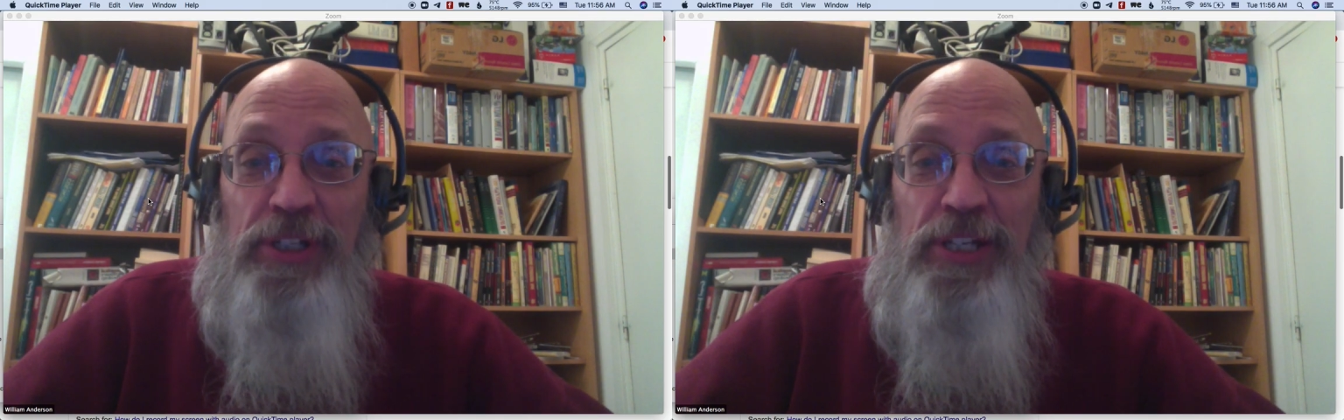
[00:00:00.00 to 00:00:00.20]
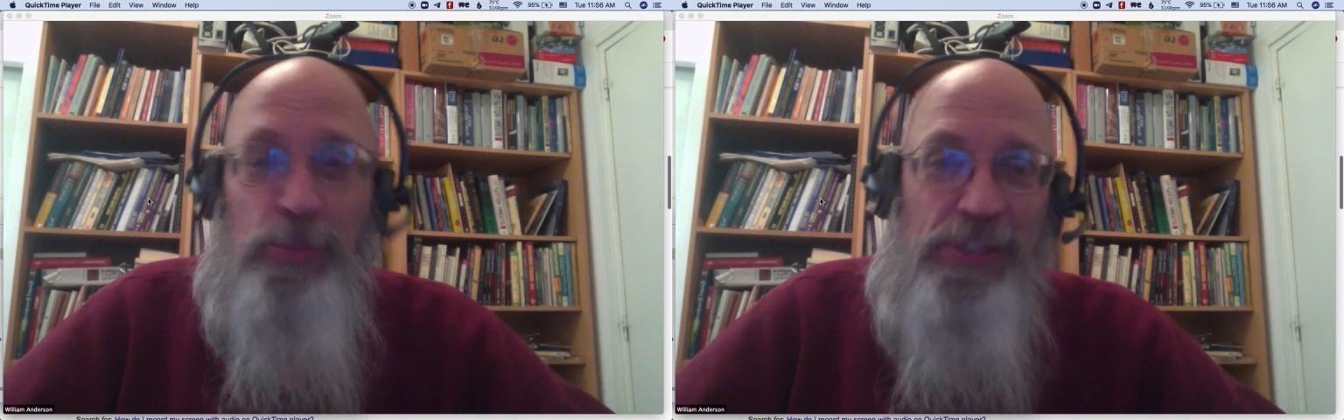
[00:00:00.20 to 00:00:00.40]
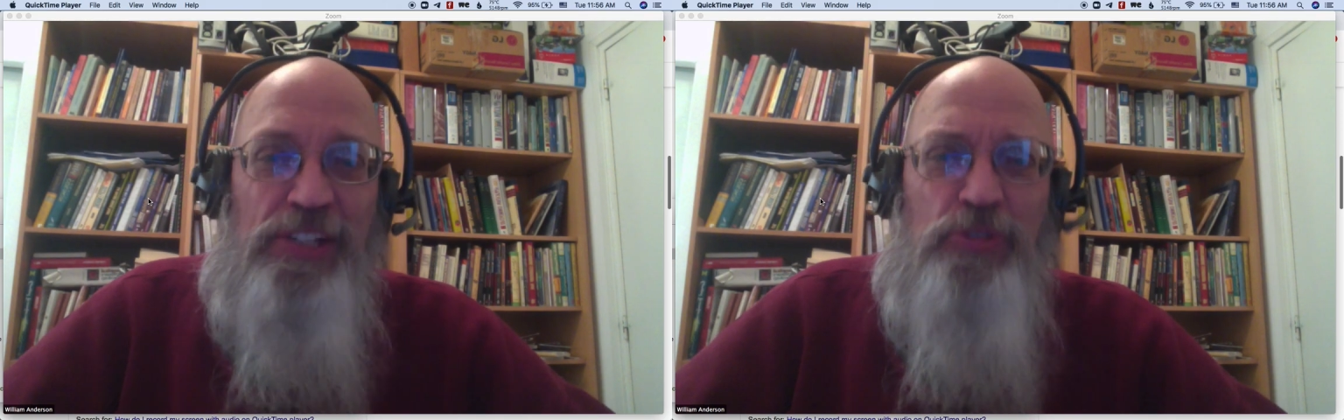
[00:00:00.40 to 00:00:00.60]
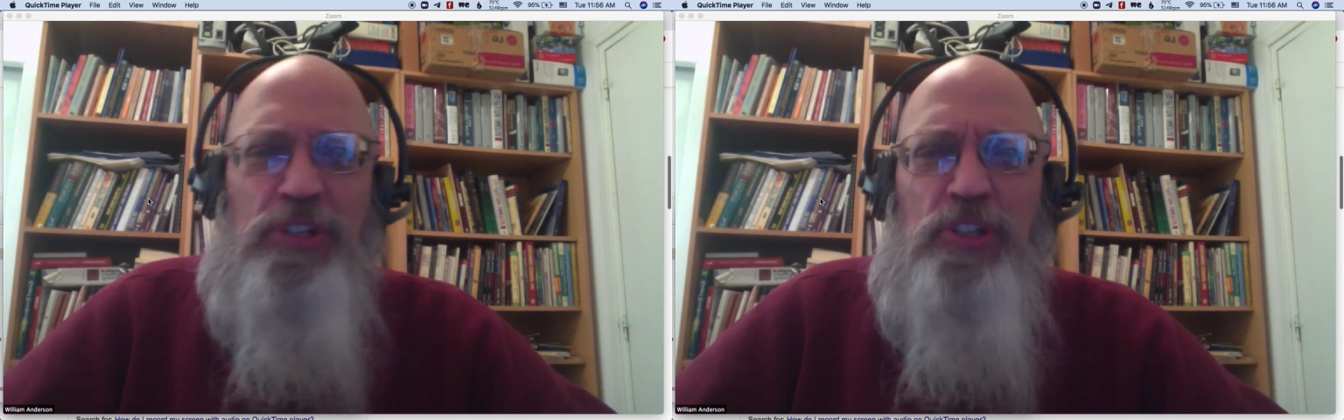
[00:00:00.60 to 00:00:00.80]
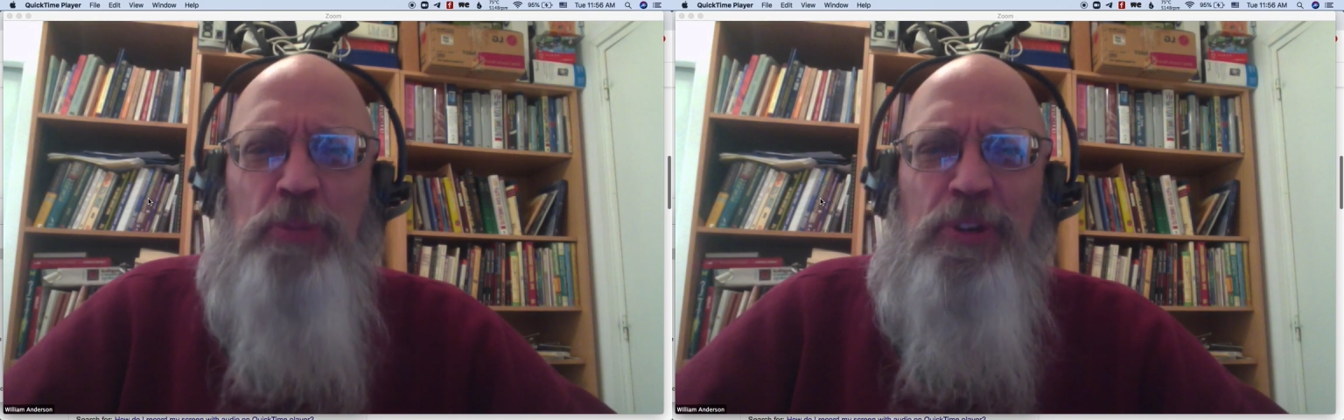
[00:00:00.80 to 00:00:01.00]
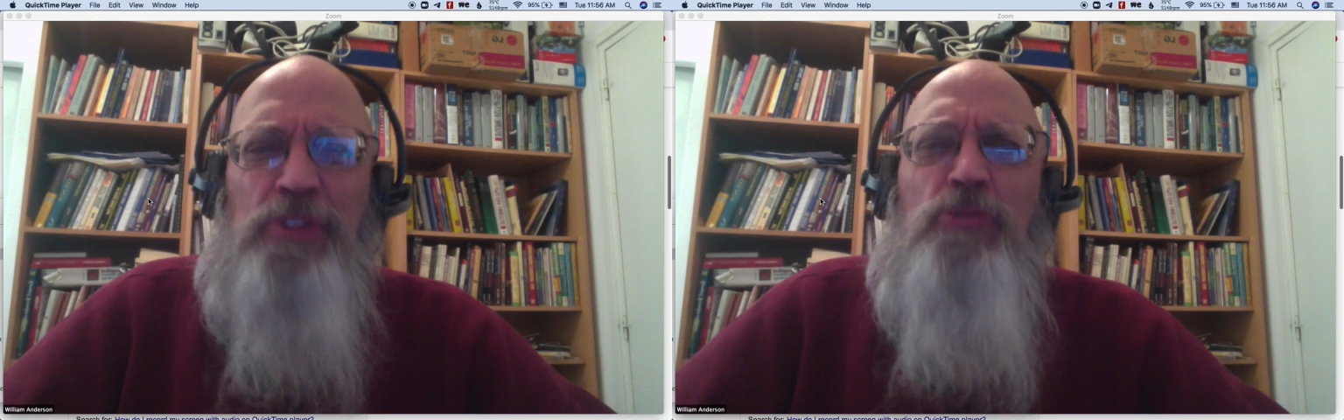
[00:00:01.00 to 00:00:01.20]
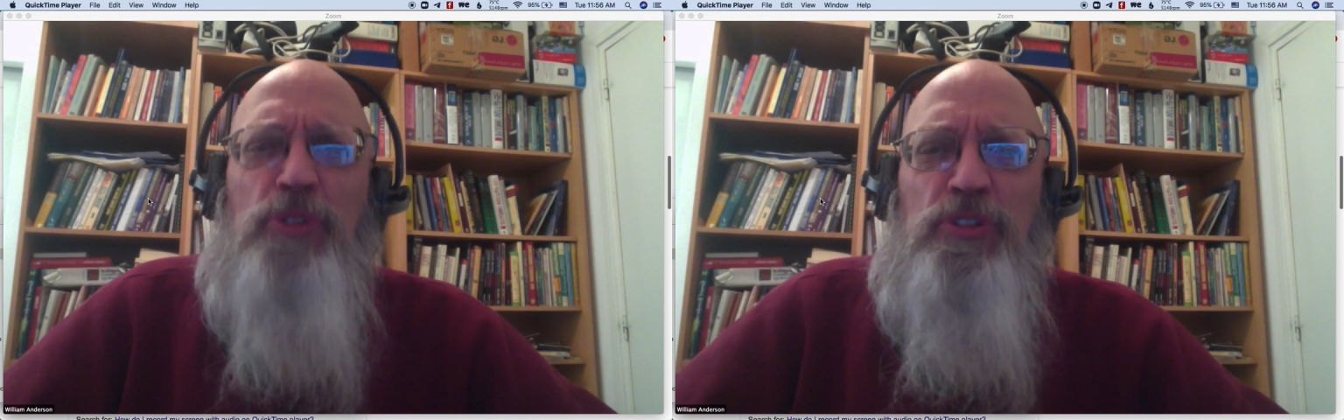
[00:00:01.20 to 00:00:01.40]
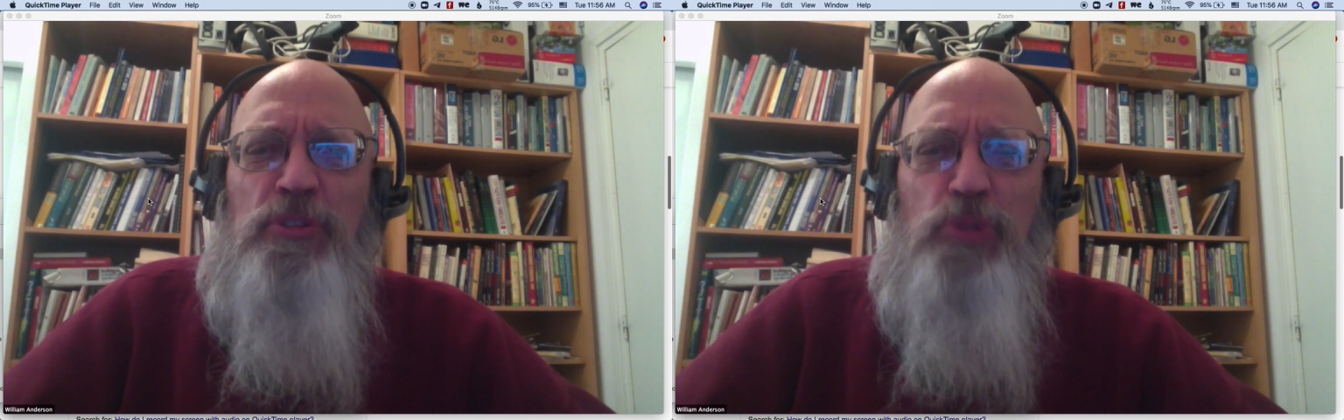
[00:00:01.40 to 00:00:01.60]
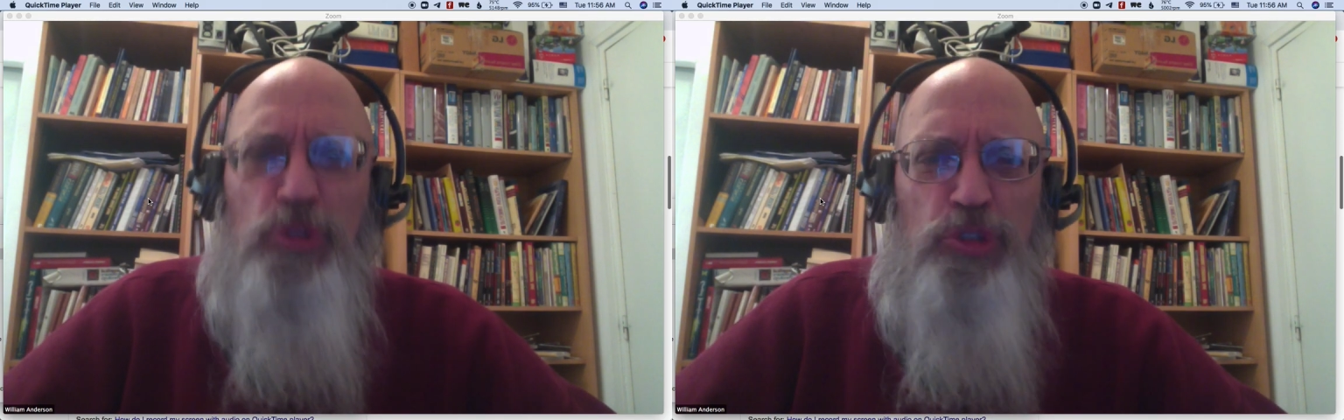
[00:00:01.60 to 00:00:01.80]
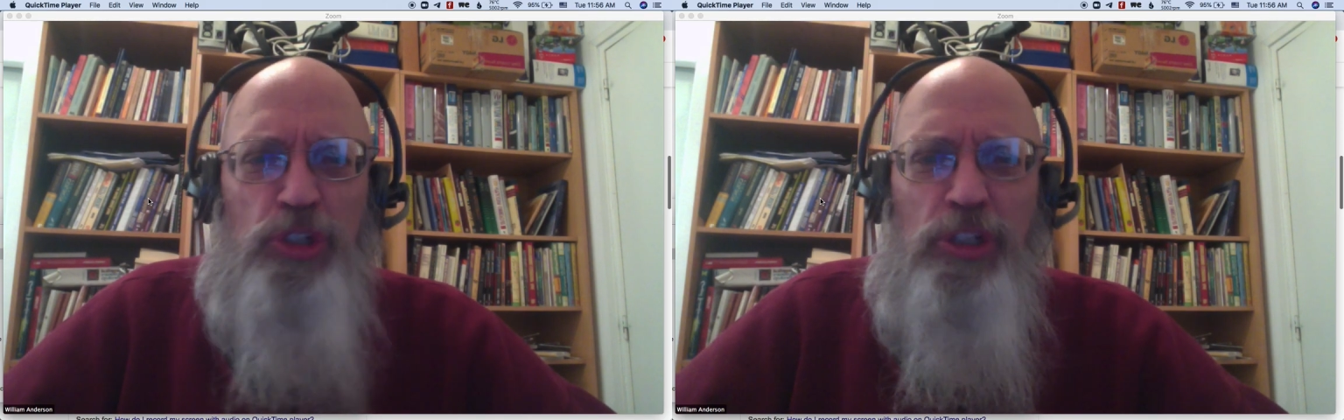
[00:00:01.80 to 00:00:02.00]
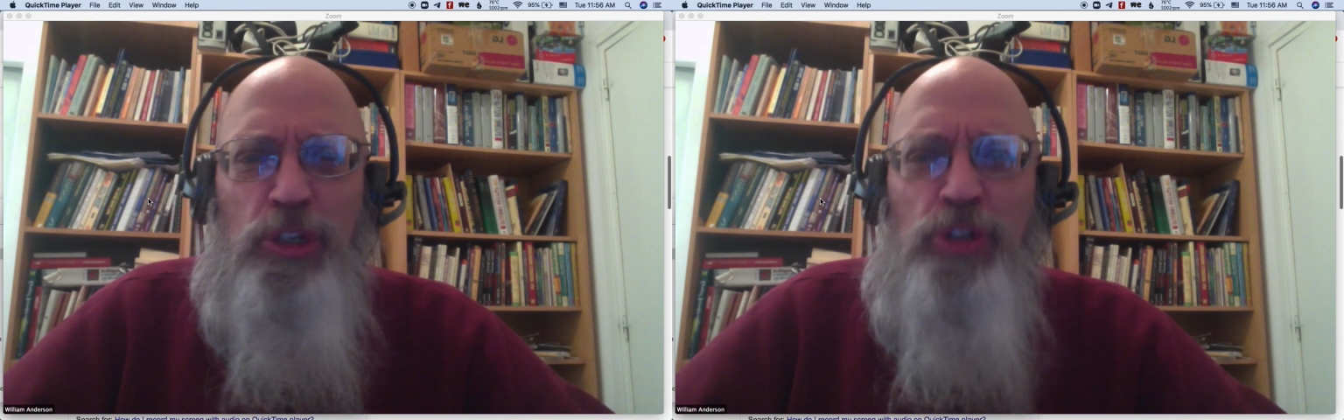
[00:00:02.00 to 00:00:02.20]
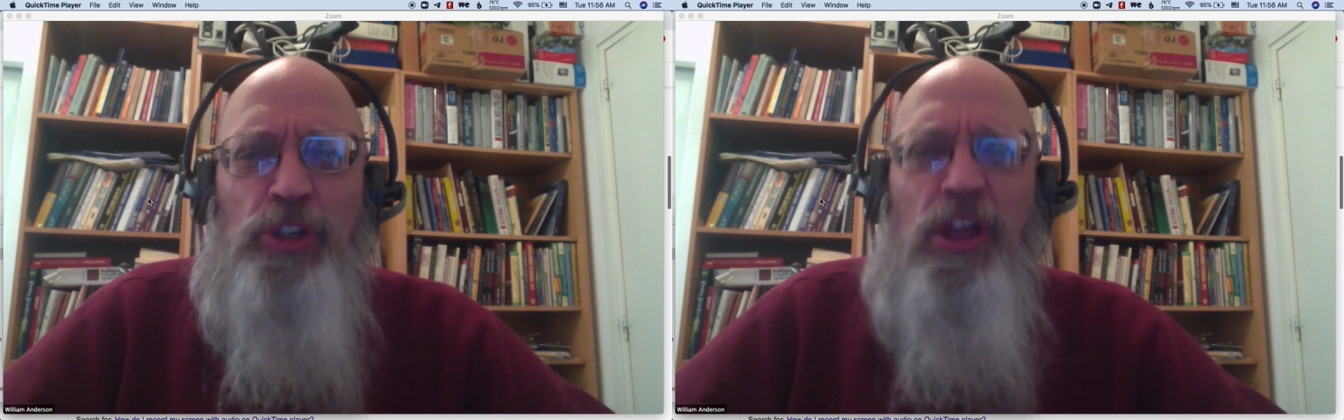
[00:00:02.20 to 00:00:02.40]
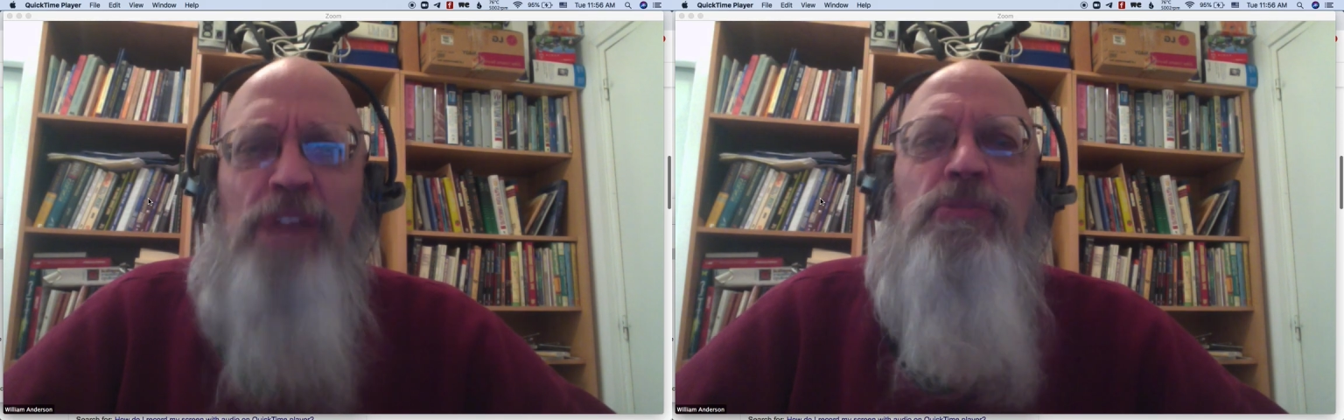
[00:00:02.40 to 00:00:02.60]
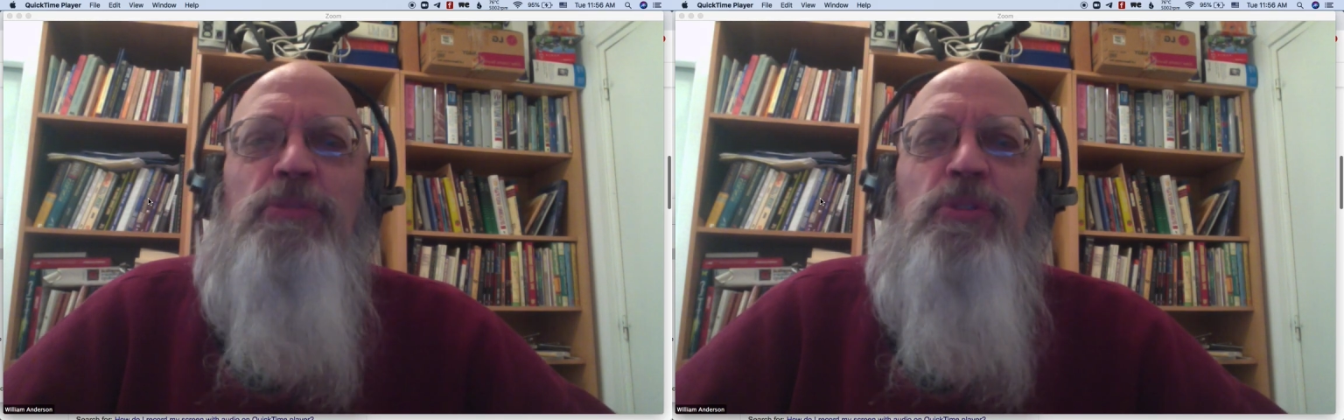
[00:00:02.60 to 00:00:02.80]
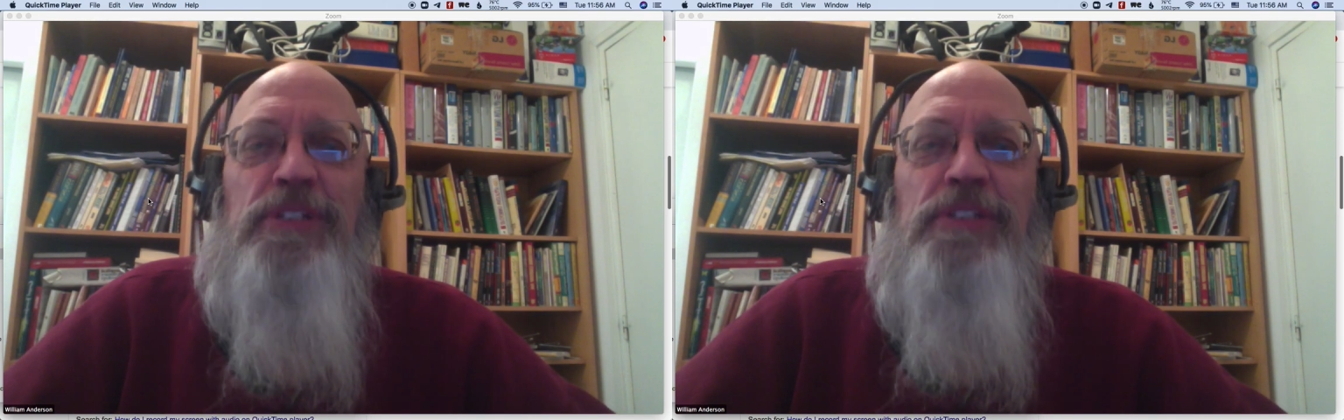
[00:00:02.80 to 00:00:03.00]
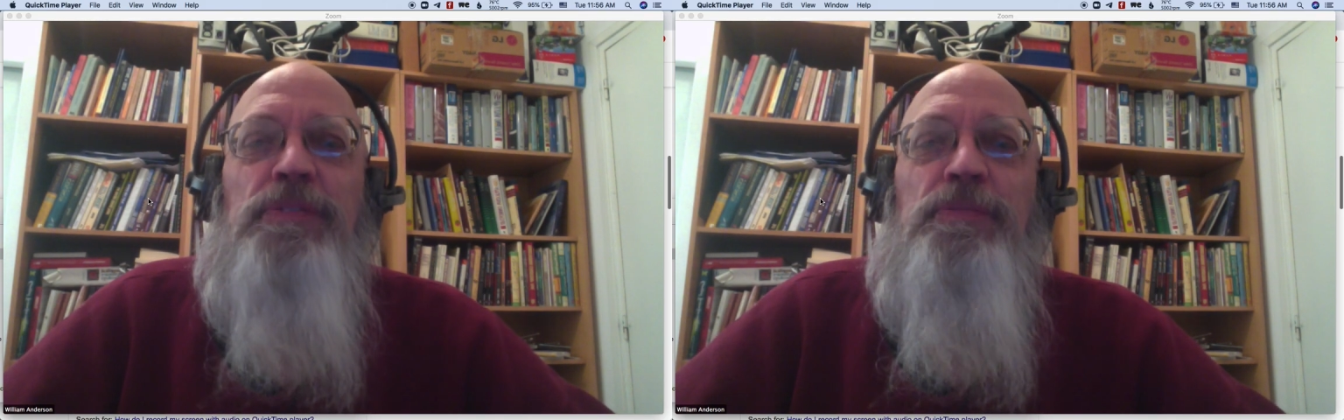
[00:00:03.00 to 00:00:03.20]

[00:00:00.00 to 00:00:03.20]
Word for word: It'll be an interesting experience for us, and we'll surely learn a lot from doing it.